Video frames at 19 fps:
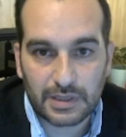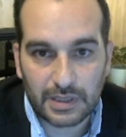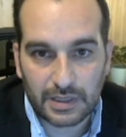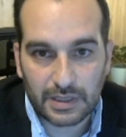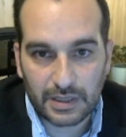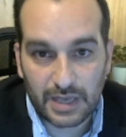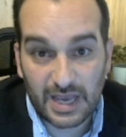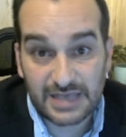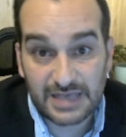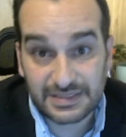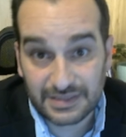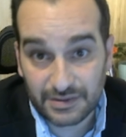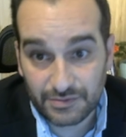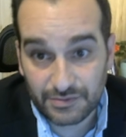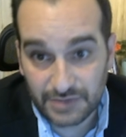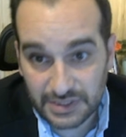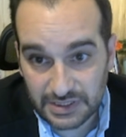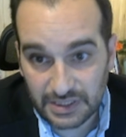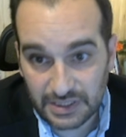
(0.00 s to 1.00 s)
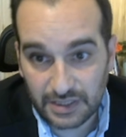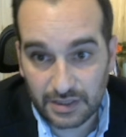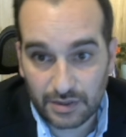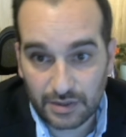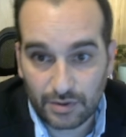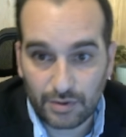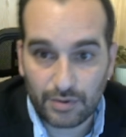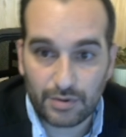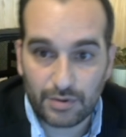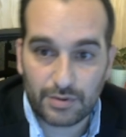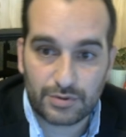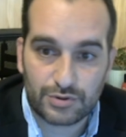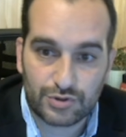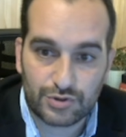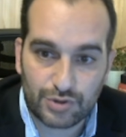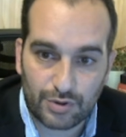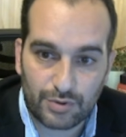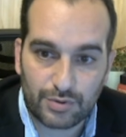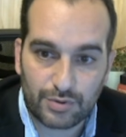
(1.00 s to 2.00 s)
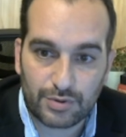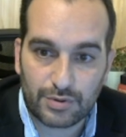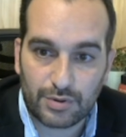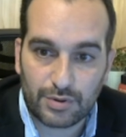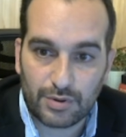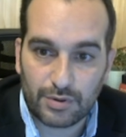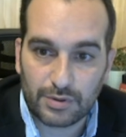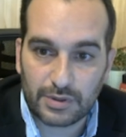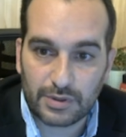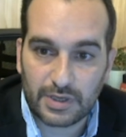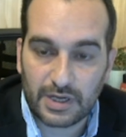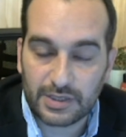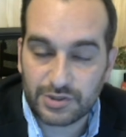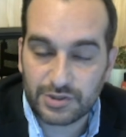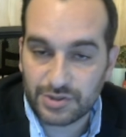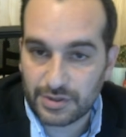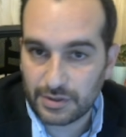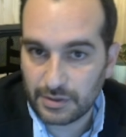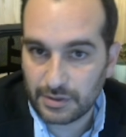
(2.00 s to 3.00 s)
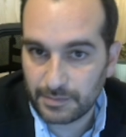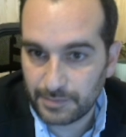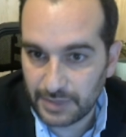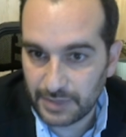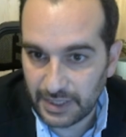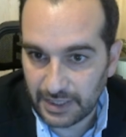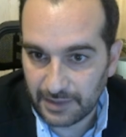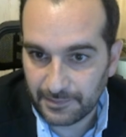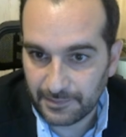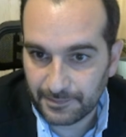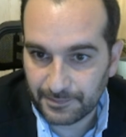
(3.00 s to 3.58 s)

as a critique or joke or cultural play.